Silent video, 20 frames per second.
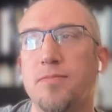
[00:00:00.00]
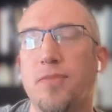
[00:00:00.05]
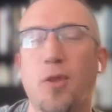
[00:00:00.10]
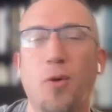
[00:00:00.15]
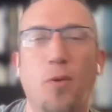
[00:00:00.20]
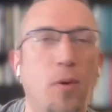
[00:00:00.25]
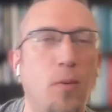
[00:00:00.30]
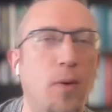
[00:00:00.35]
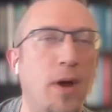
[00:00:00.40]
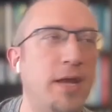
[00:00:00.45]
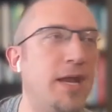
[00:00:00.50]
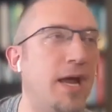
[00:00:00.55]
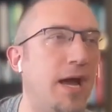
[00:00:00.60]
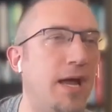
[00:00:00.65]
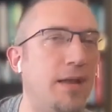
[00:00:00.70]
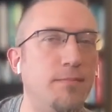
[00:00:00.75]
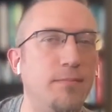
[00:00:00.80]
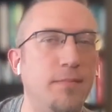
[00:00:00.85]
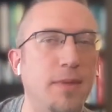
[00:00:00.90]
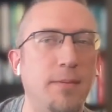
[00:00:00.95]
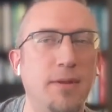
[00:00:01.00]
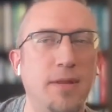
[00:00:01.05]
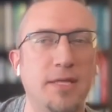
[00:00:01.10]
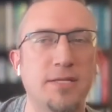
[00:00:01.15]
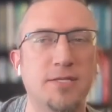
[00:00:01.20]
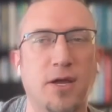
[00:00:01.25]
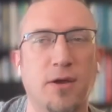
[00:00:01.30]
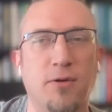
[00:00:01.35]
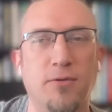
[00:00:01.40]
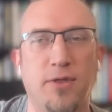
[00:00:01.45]
well, why not? Maybe
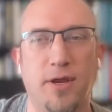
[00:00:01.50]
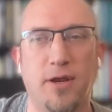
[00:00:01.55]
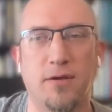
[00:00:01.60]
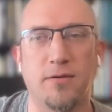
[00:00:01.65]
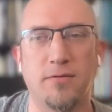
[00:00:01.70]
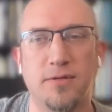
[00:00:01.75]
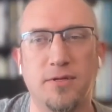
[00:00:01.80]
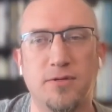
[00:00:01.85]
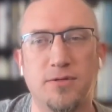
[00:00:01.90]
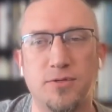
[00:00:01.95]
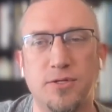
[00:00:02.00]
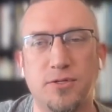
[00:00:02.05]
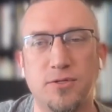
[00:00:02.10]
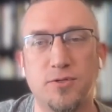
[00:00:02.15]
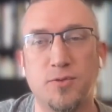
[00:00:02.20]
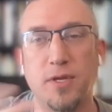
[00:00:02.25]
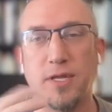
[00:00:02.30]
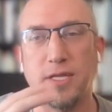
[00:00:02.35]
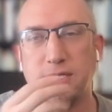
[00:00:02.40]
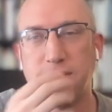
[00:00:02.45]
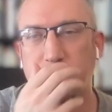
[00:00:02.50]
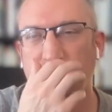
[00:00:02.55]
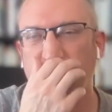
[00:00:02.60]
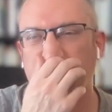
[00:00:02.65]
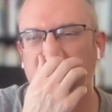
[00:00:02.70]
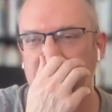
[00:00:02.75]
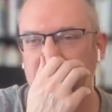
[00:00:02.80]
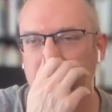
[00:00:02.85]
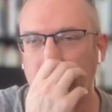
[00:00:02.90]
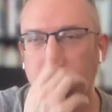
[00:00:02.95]
let's go there. There's there's really two
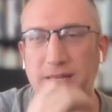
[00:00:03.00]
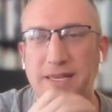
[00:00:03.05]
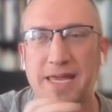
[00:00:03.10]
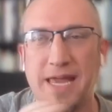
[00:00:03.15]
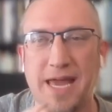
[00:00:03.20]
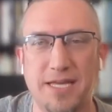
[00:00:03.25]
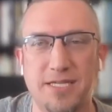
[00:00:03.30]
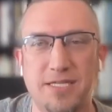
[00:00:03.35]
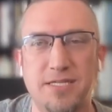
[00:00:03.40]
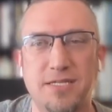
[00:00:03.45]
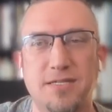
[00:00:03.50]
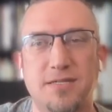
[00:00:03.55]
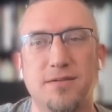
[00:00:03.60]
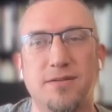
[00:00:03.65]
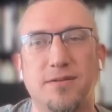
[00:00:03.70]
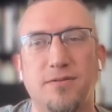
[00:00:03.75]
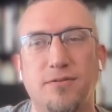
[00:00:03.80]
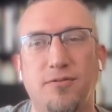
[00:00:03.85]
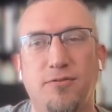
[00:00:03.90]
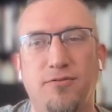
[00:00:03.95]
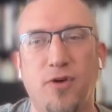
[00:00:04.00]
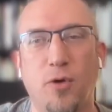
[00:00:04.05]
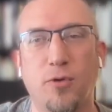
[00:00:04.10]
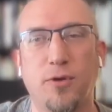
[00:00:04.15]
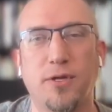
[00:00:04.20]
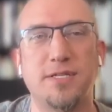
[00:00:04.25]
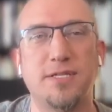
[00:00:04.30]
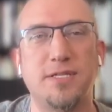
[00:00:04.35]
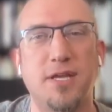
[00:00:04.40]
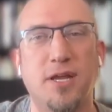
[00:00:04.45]
things there. Yeah, the uh,
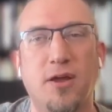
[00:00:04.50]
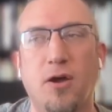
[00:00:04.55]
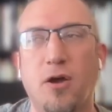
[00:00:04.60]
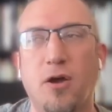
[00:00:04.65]
focusing